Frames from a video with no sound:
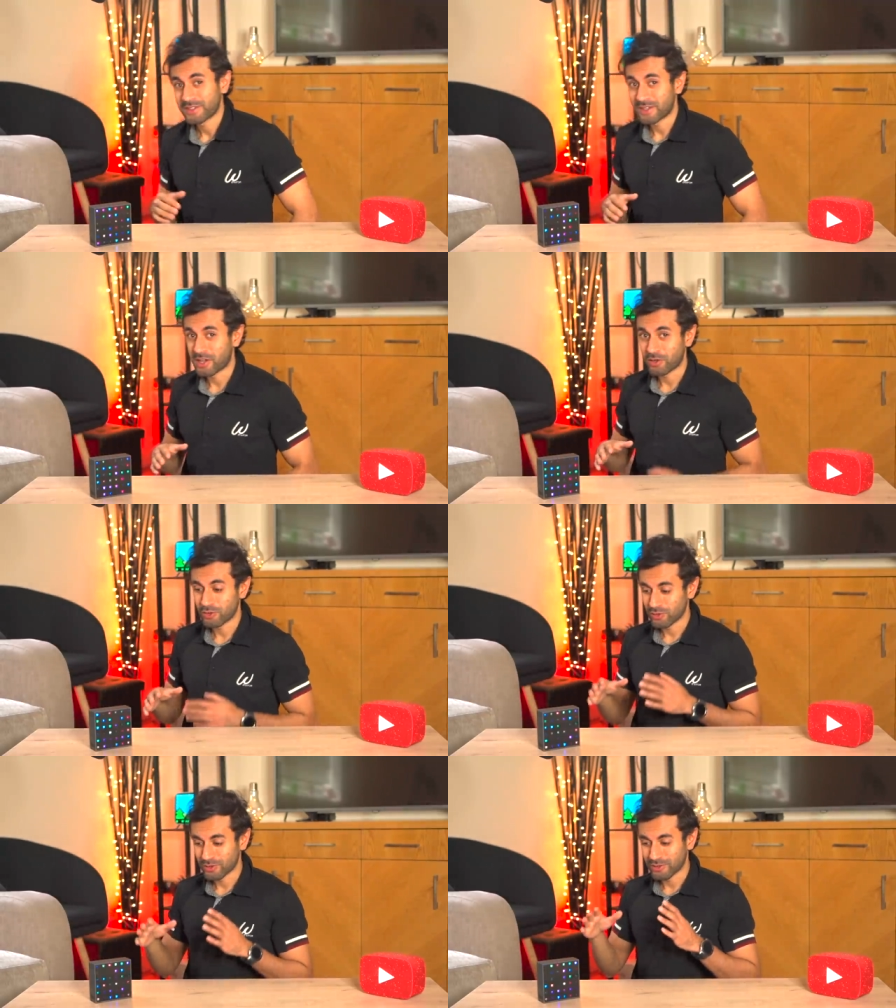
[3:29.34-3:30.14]

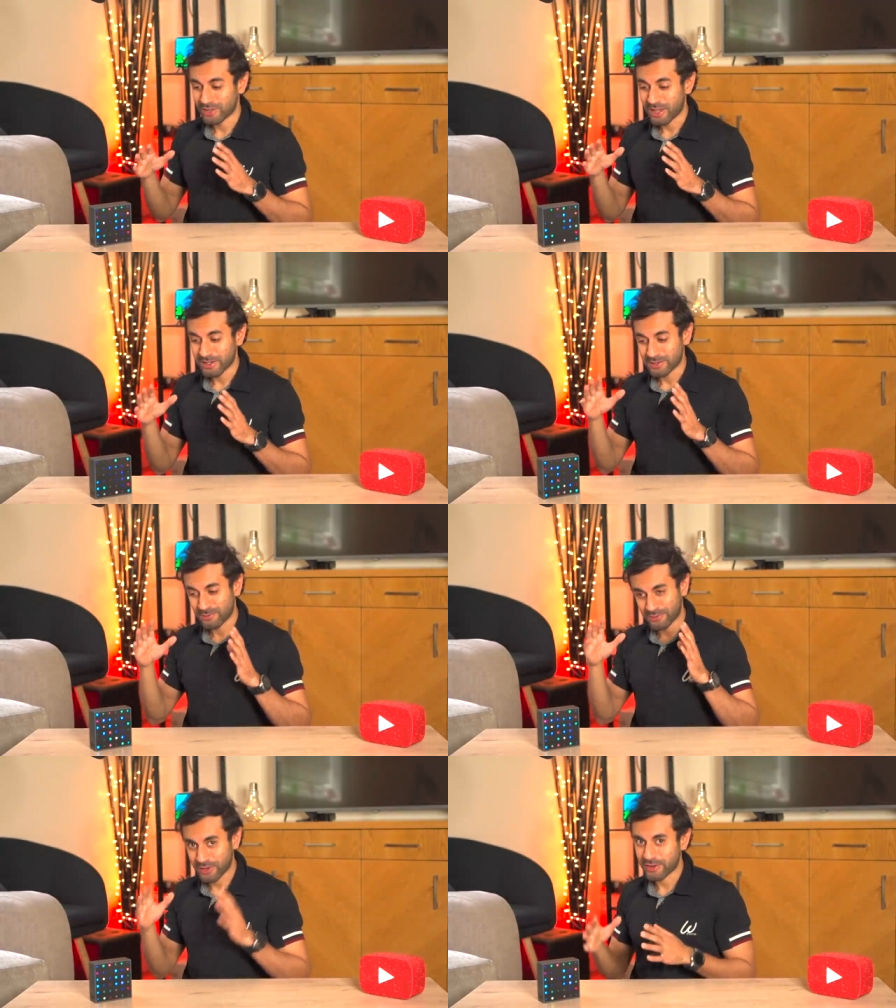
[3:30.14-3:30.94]
Now that is
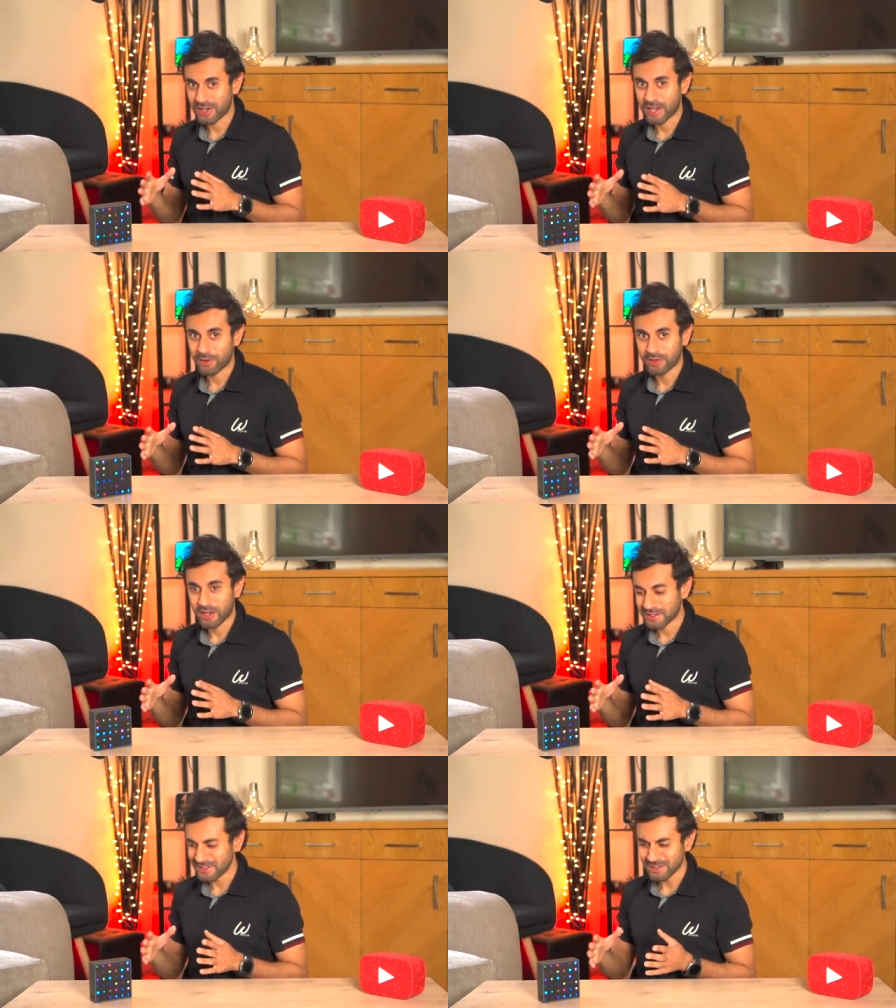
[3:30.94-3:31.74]
very loud.
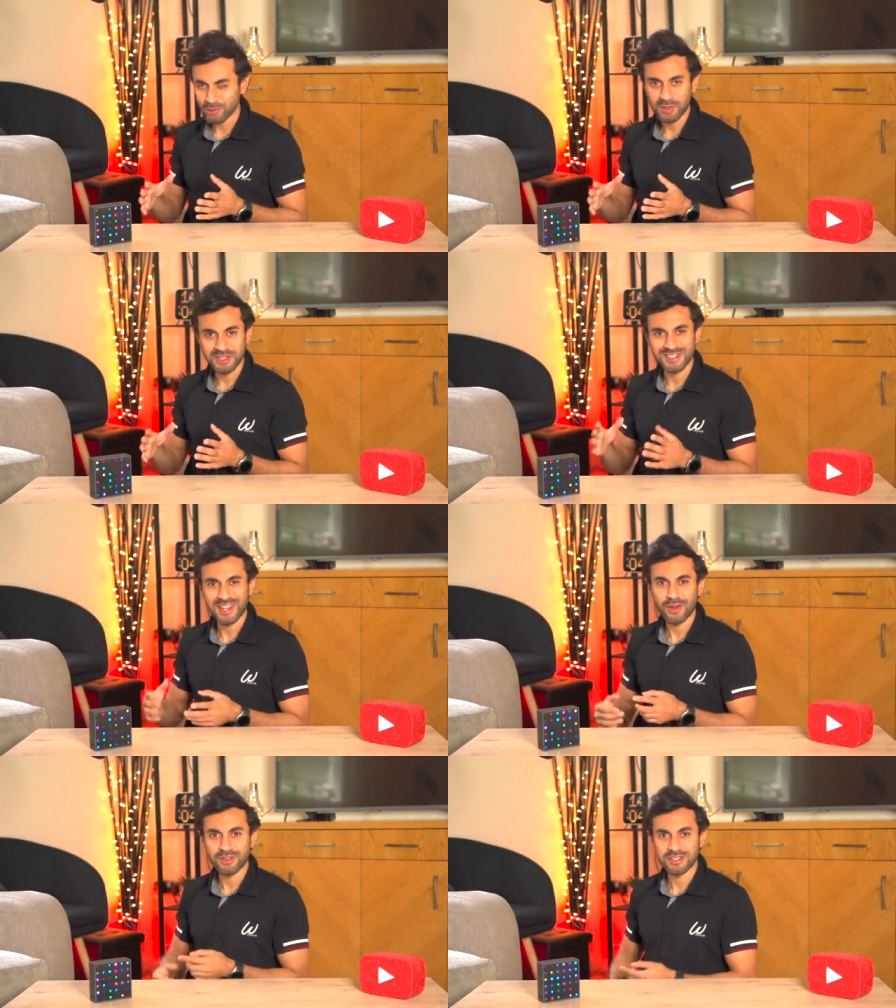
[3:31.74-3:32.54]
I think that's almost as
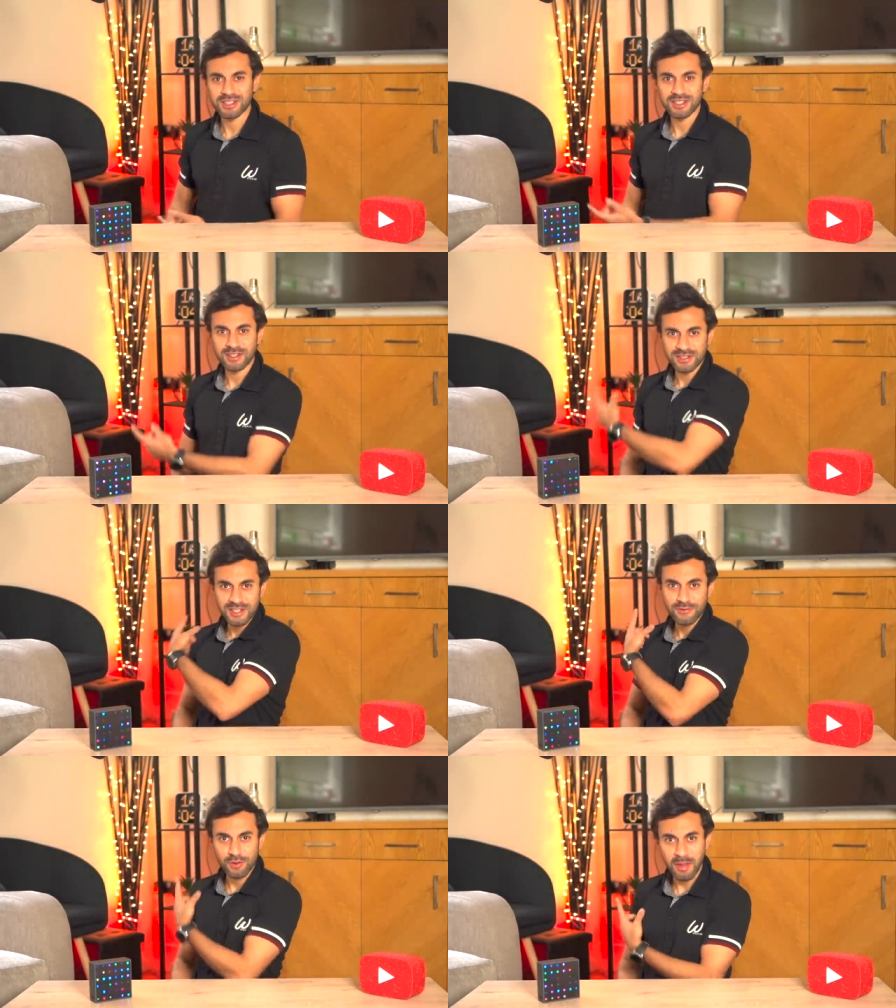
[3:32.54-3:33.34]
loud as the uh,
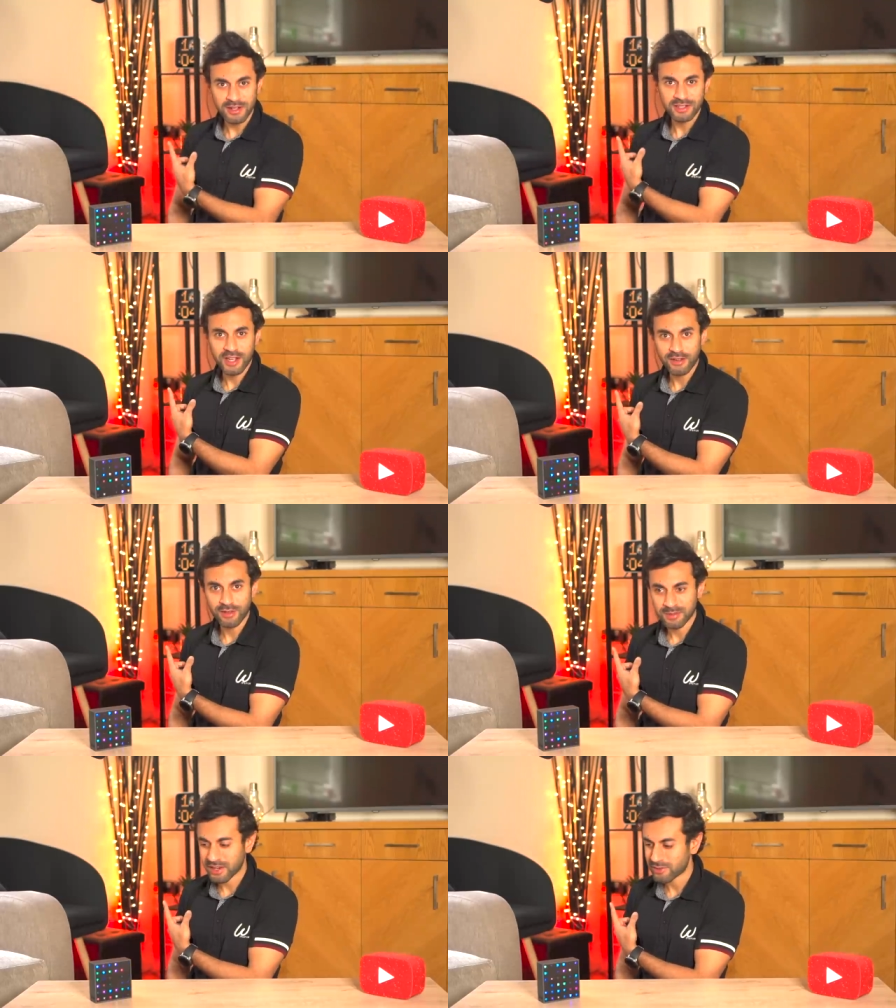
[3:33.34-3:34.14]
Tivoo Max I have
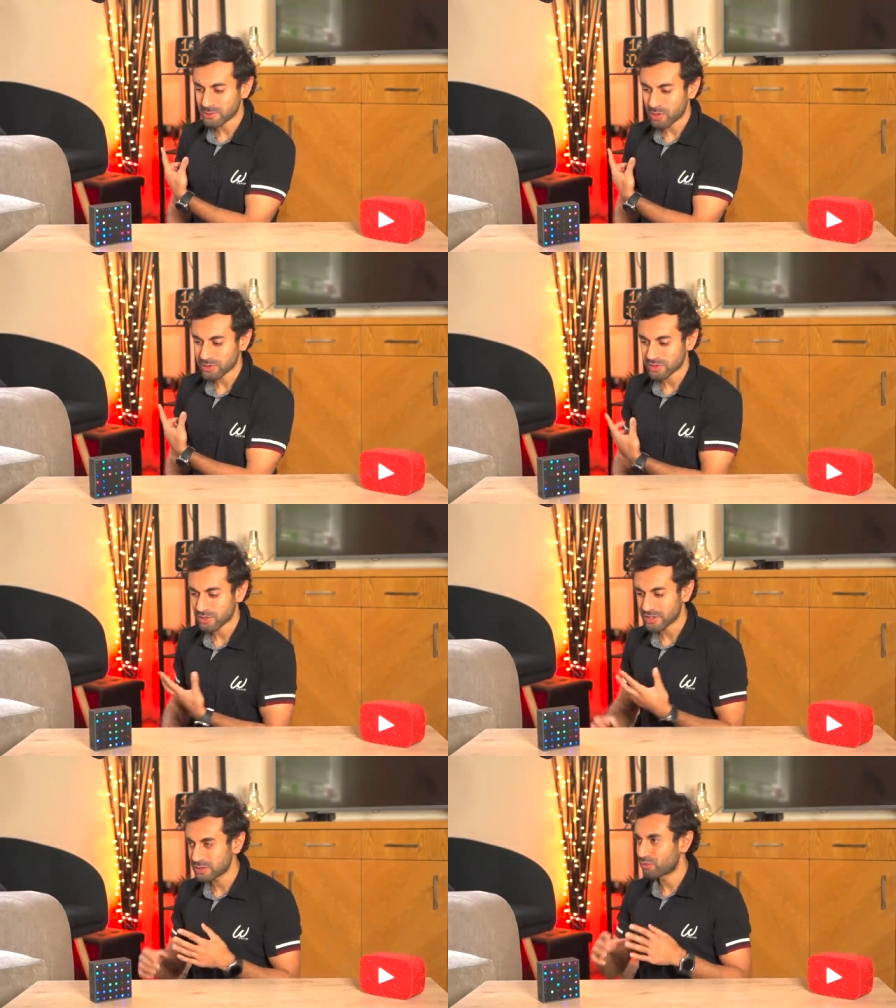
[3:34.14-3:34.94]
up there as well. So
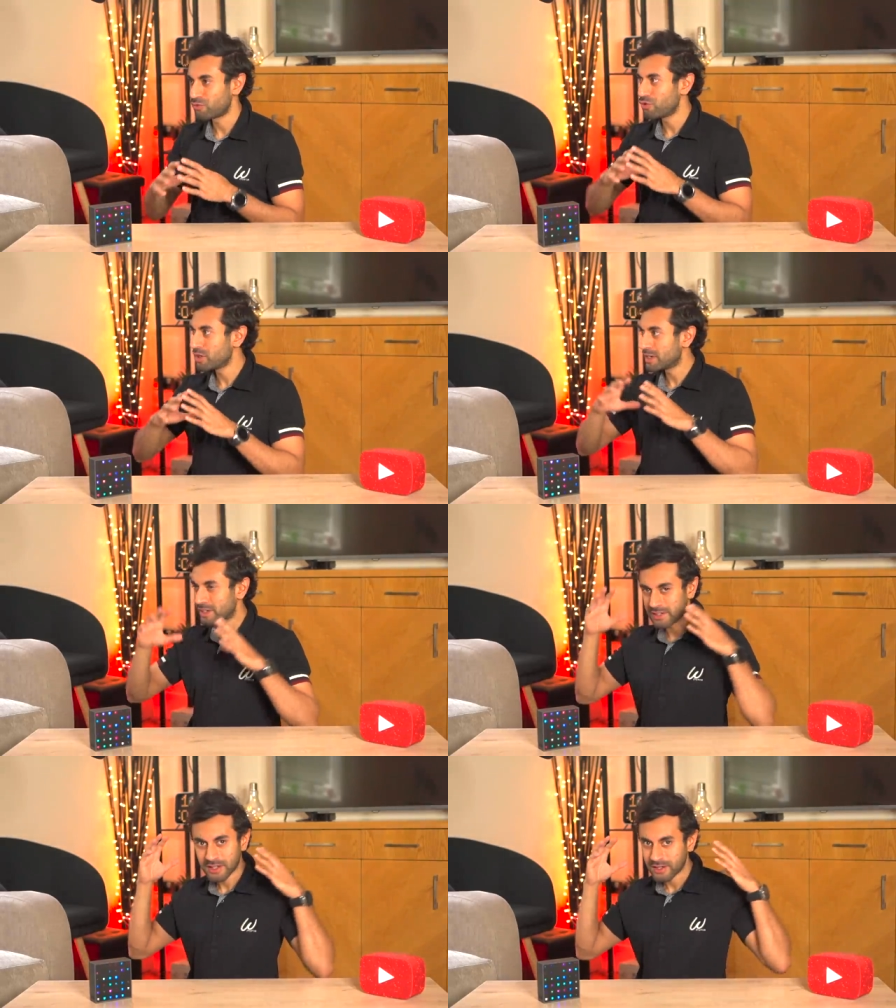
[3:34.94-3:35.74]
this
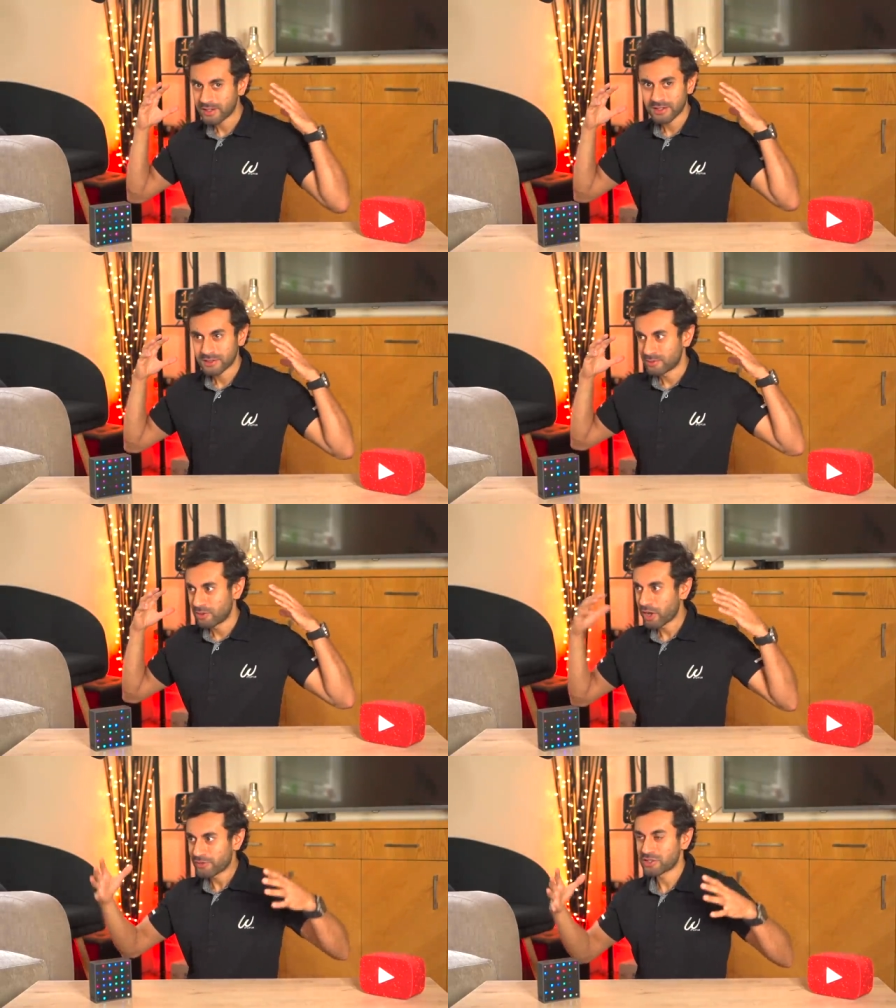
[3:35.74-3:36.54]
really
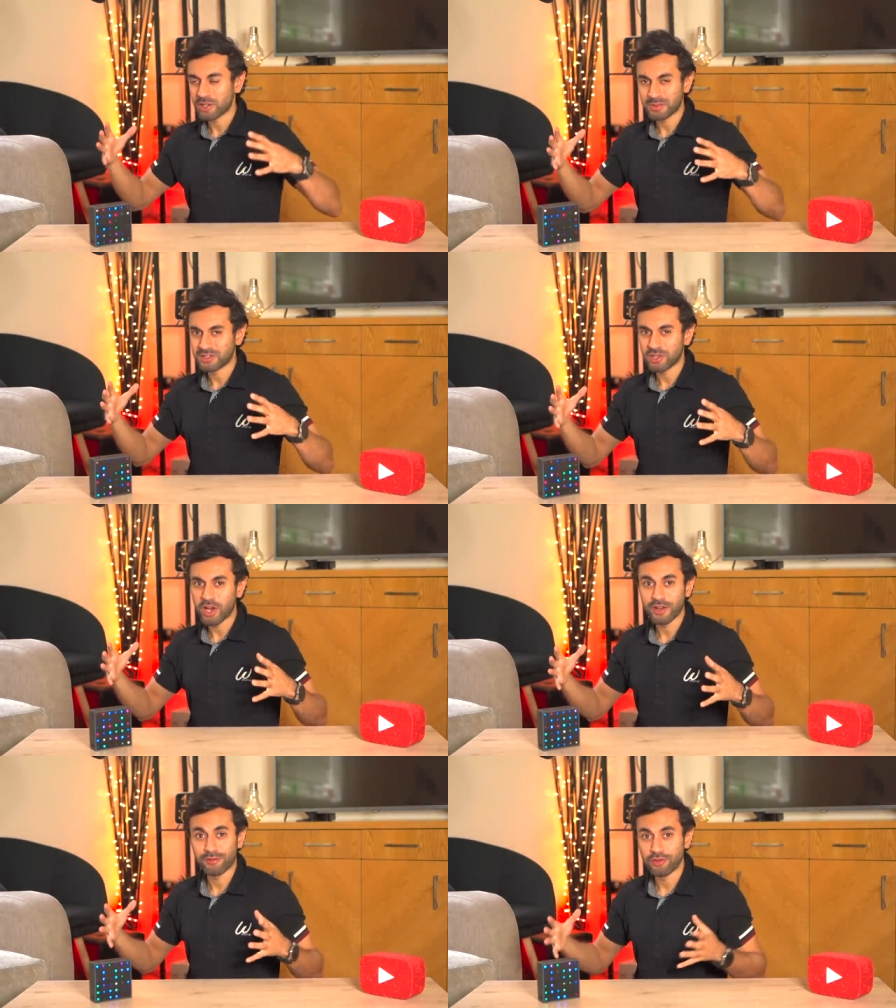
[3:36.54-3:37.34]
livens up the
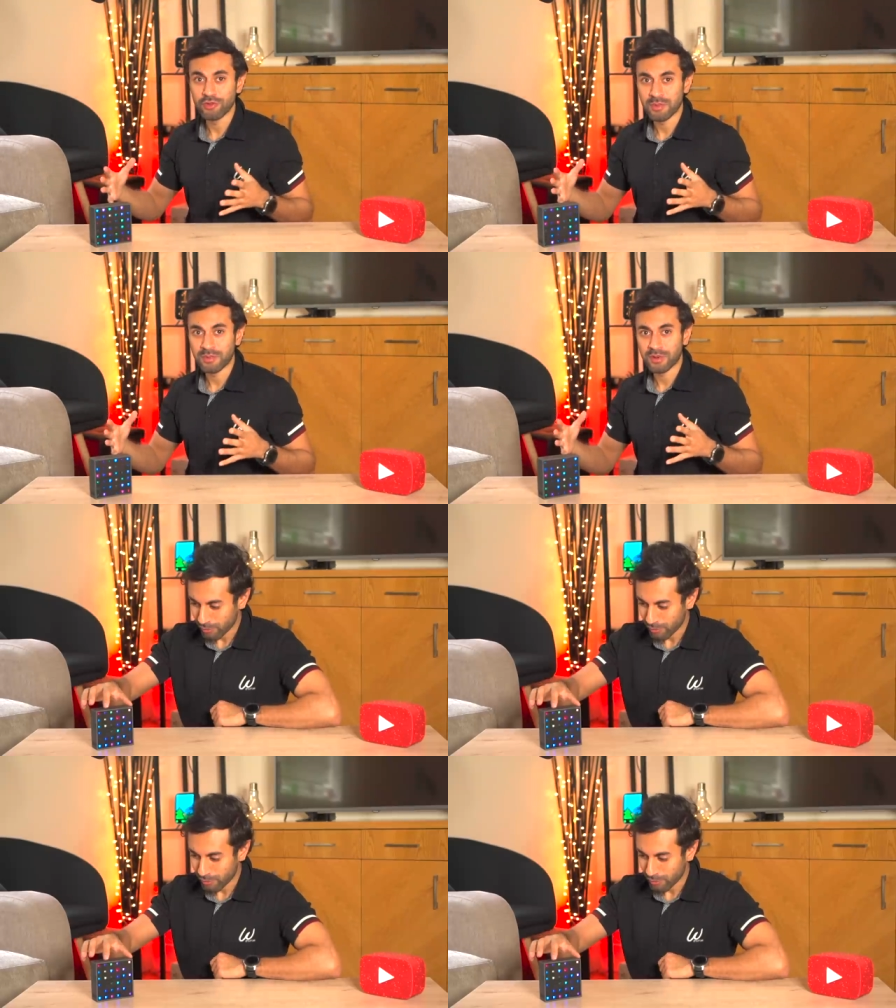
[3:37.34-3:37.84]
entire room.